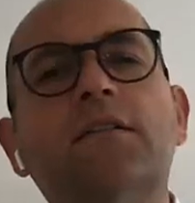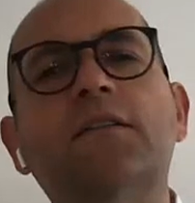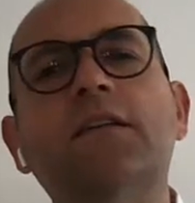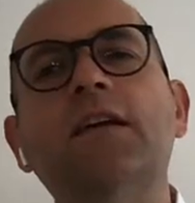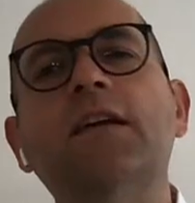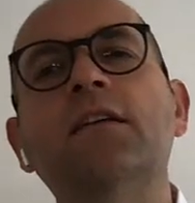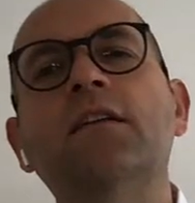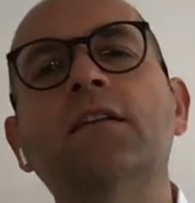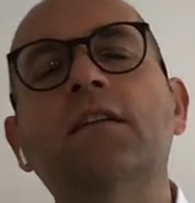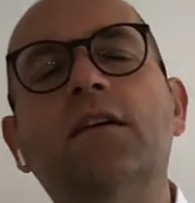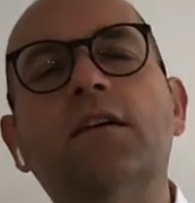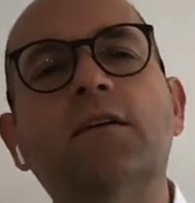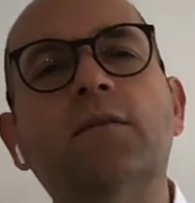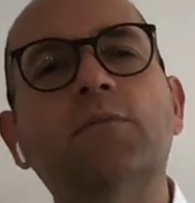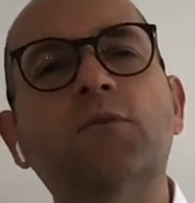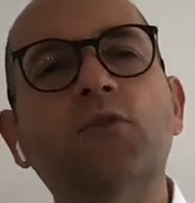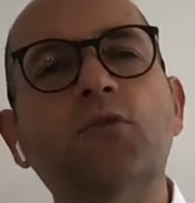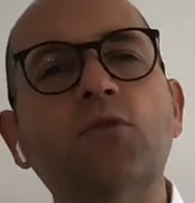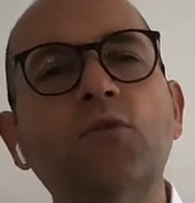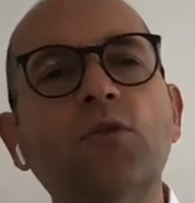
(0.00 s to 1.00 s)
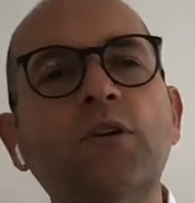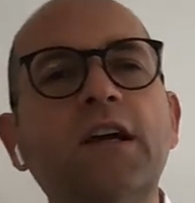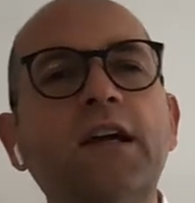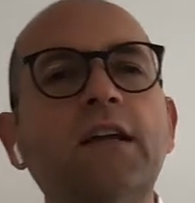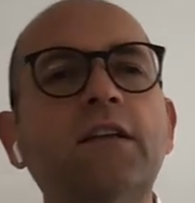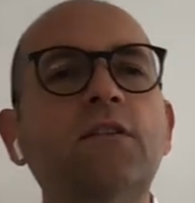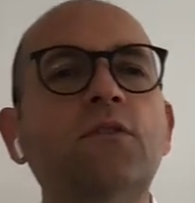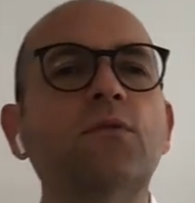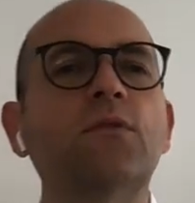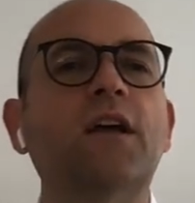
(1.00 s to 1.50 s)
thing um, to look
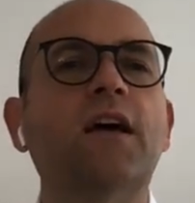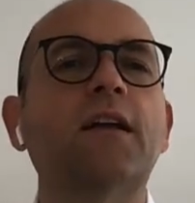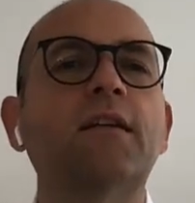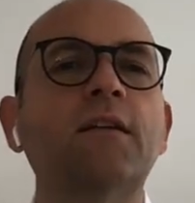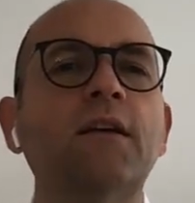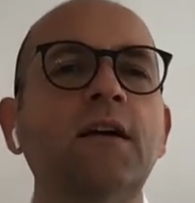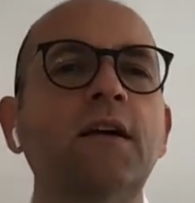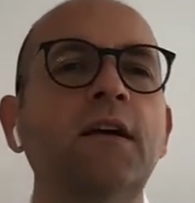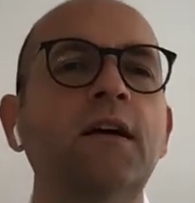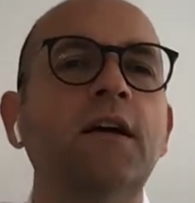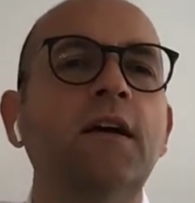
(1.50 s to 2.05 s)
into that.